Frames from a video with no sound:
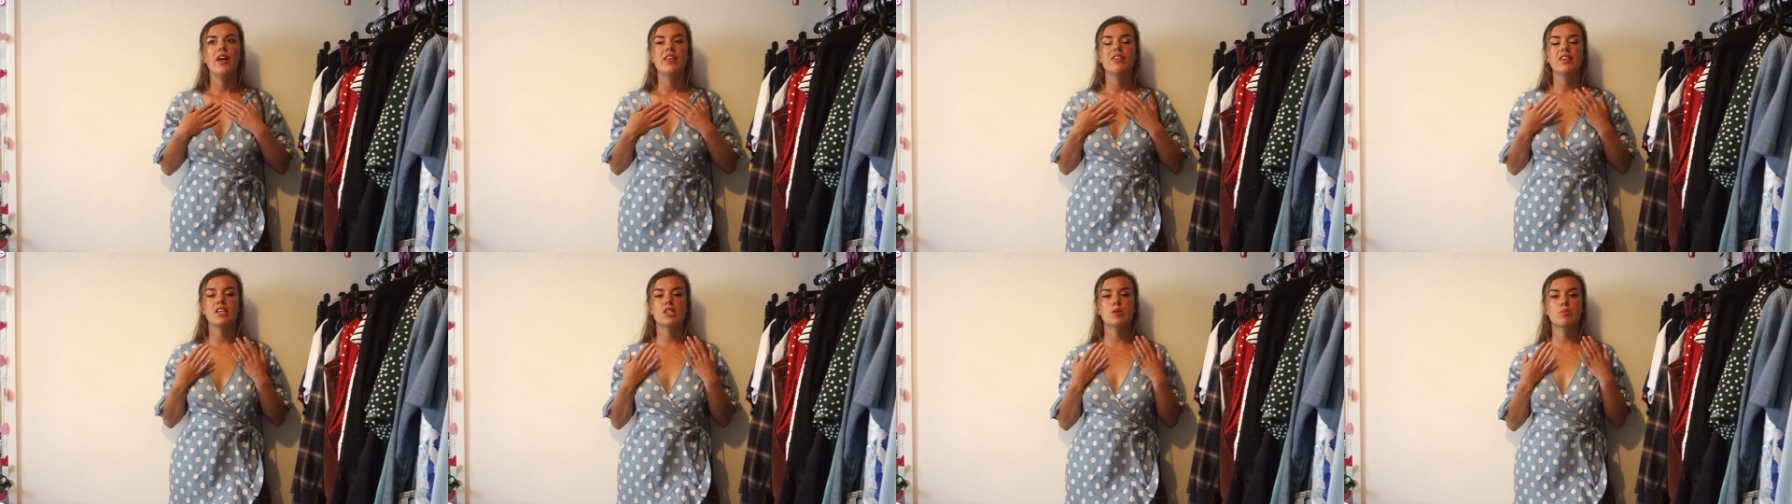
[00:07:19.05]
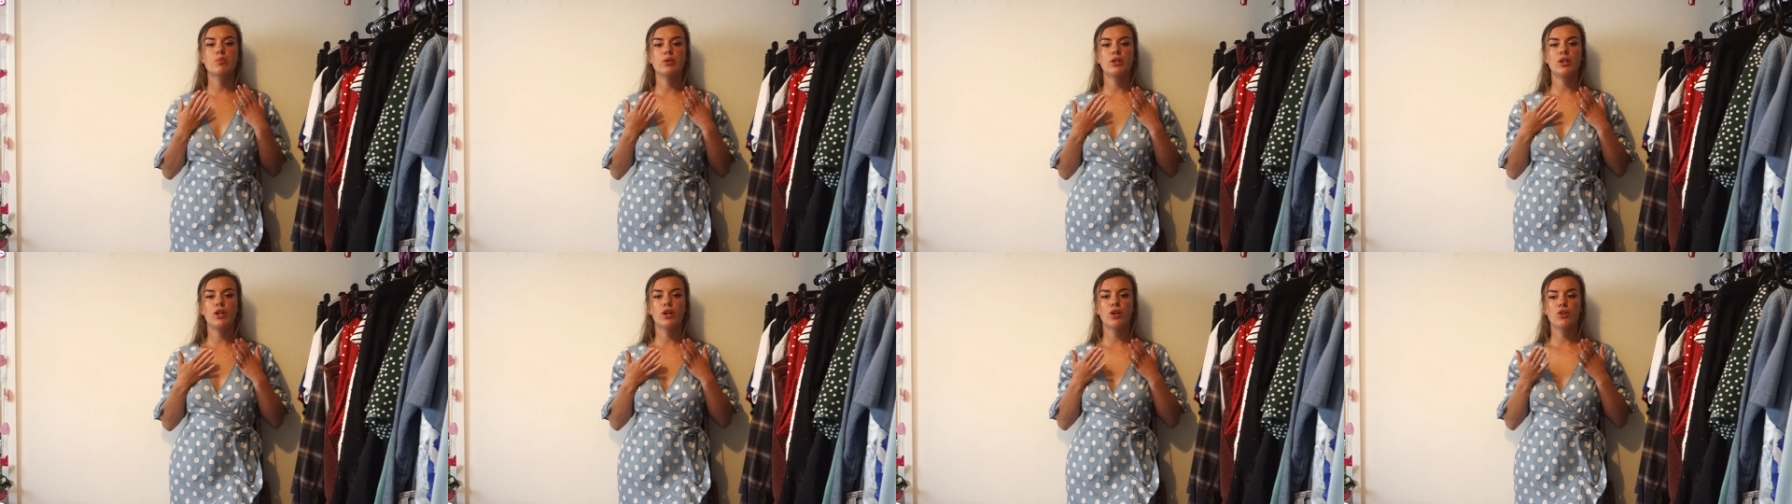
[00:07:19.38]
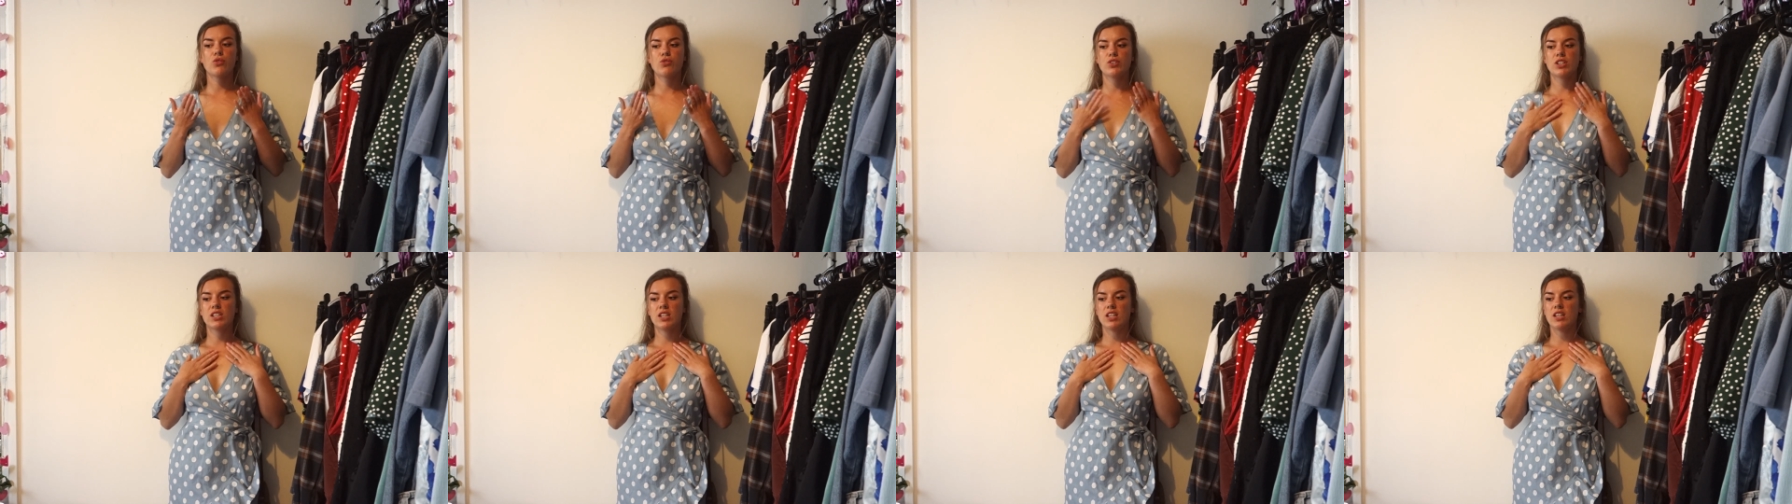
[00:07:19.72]
This would look
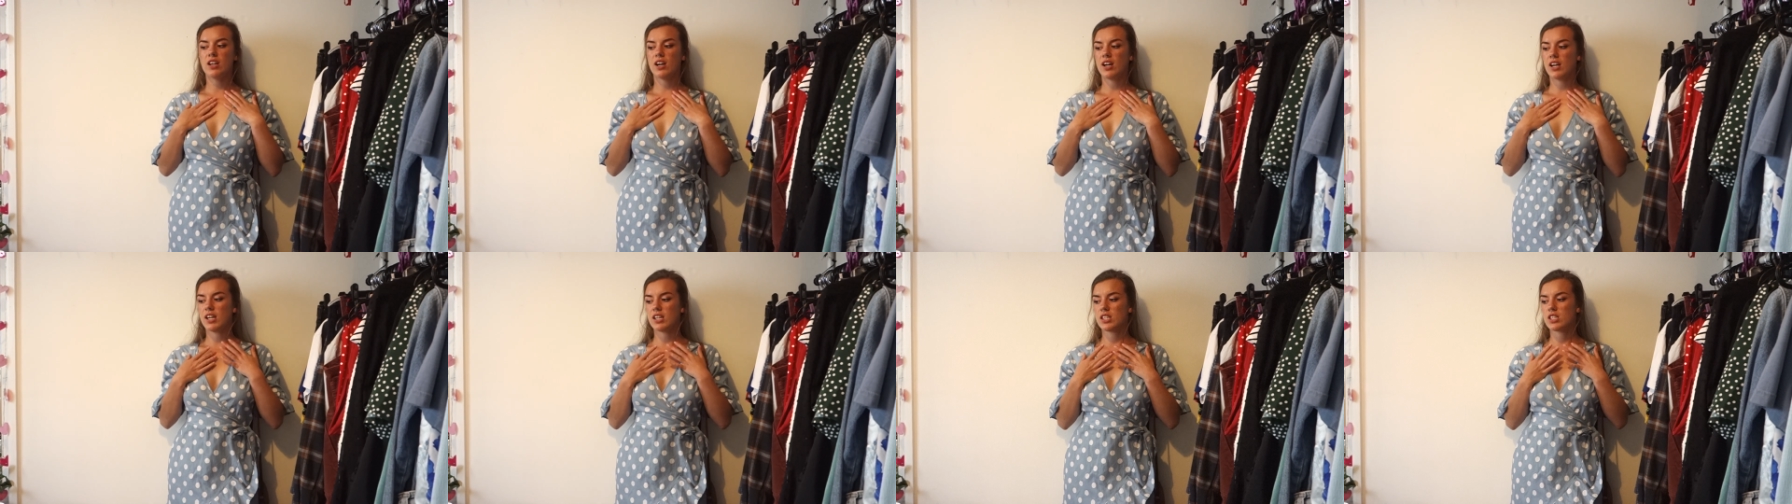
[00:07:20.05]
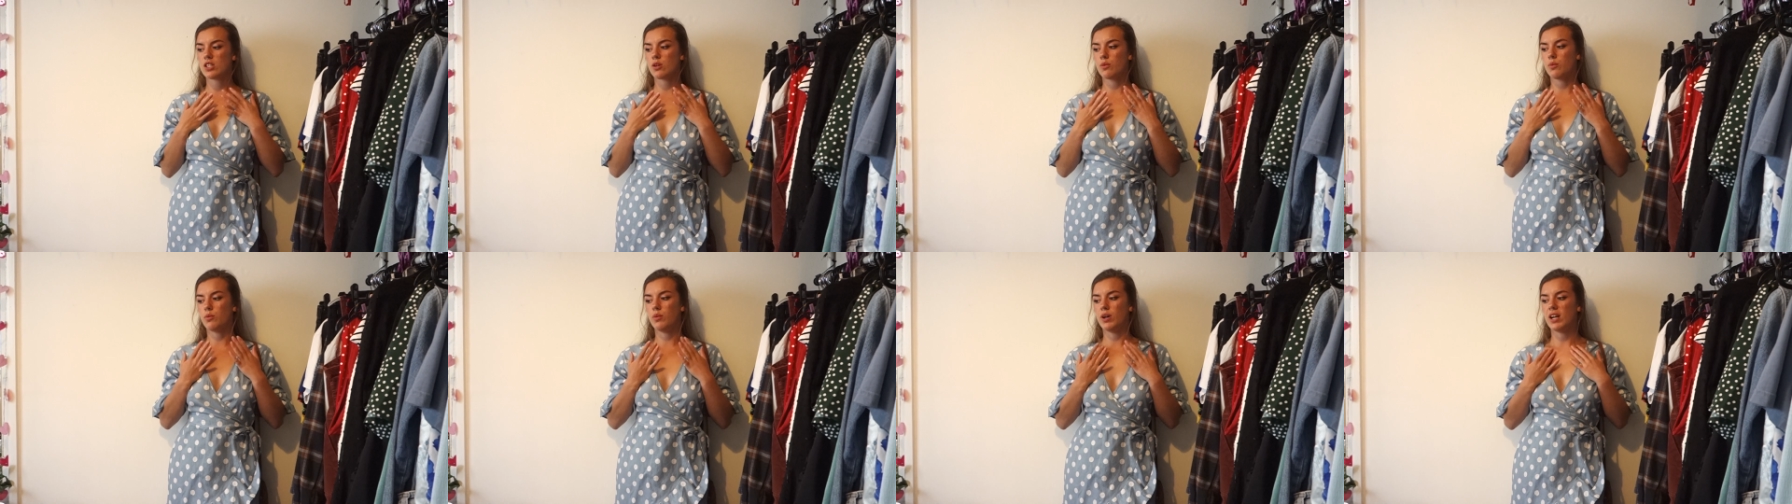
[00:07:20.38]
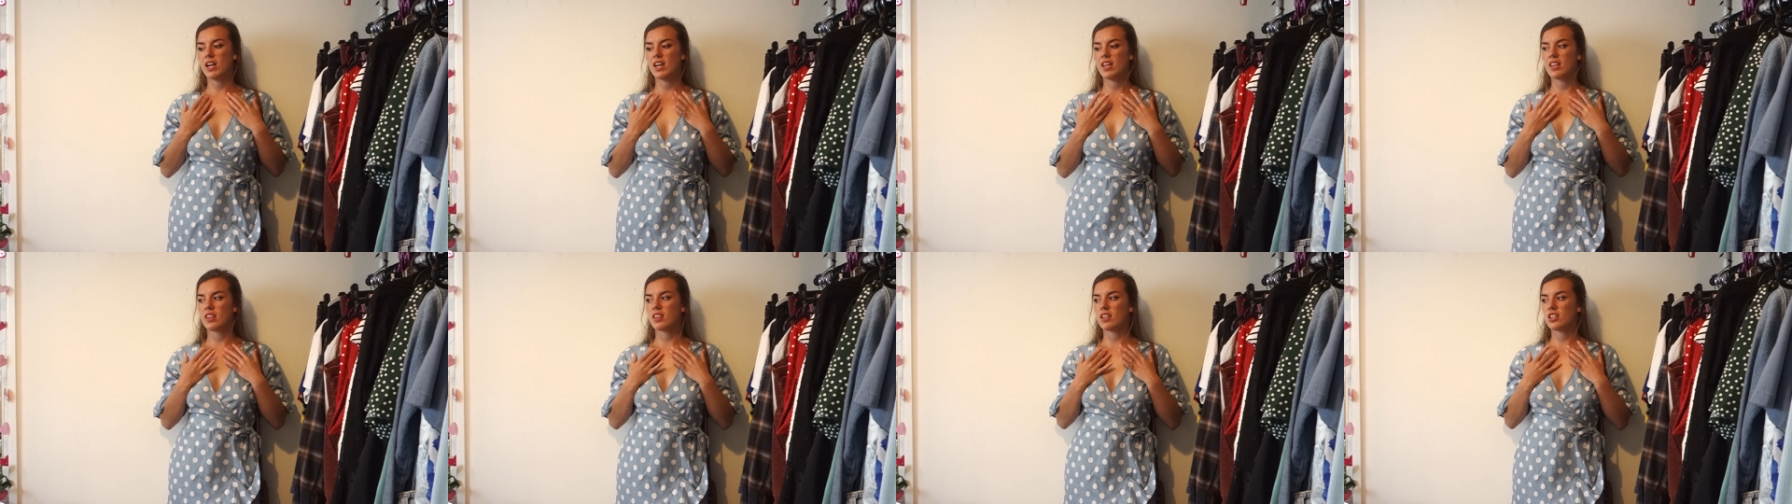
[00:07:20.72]
really nice
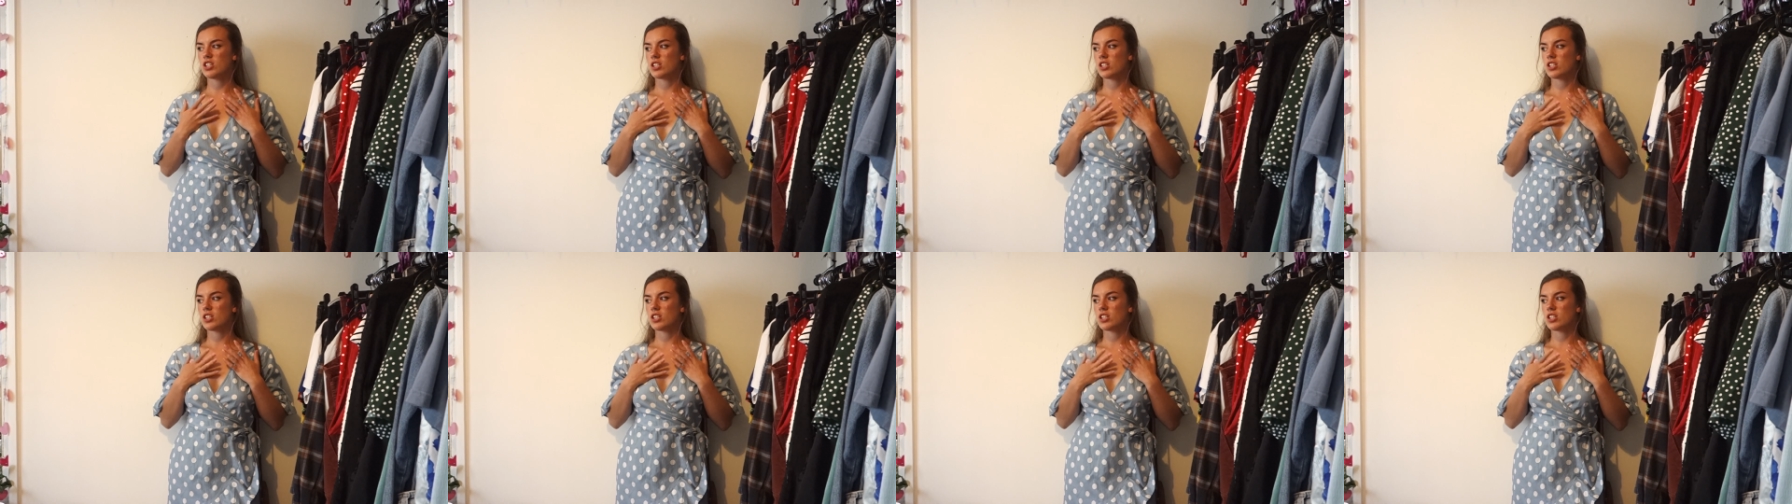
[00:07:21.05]
with